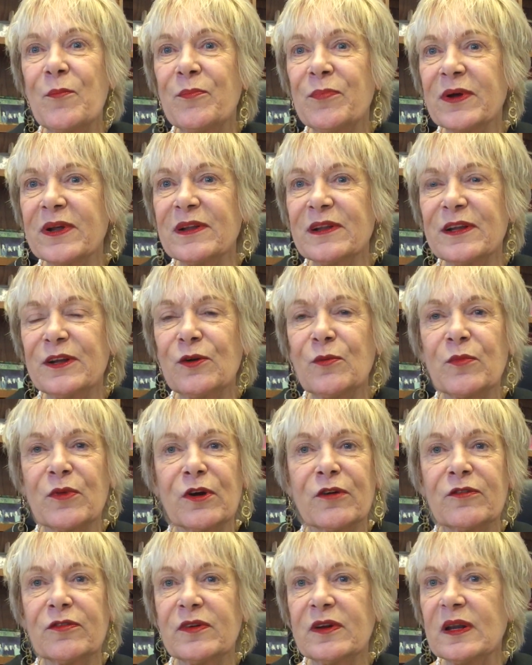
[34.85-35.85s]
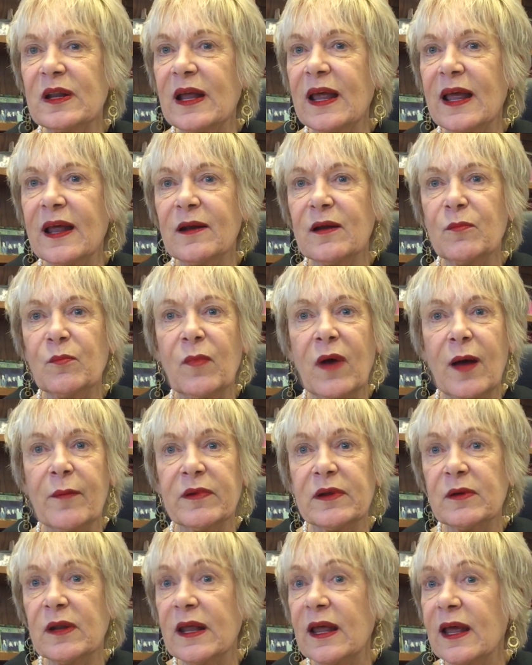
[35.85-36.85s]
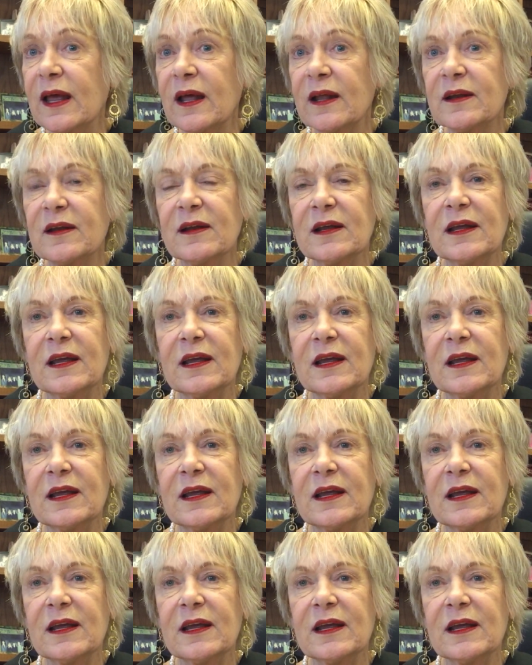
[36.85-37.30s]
But little Mervyn and mom and dad,